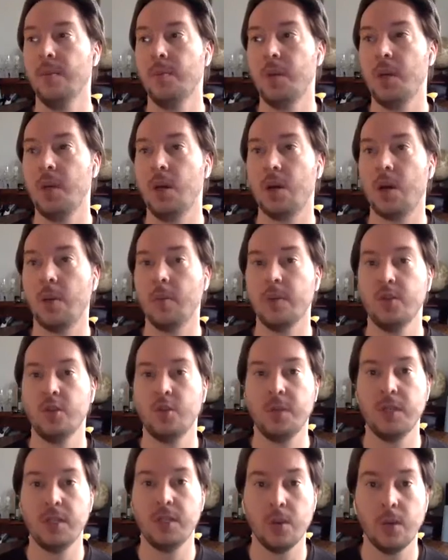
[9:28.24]
PR companies
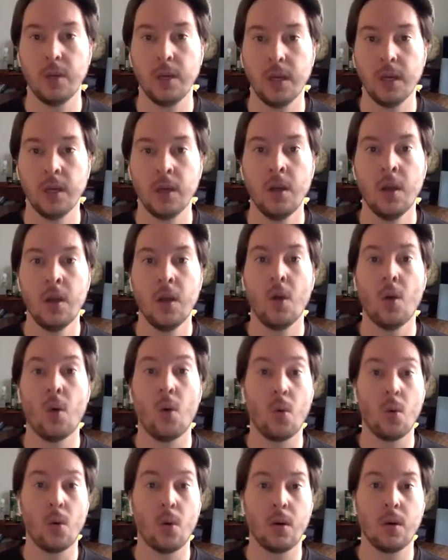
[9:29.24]
should be doing,
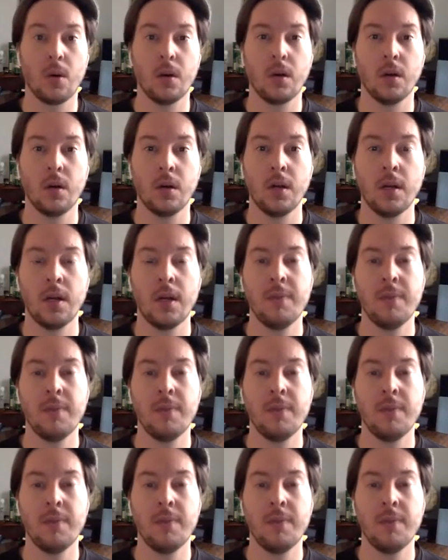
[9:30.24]
or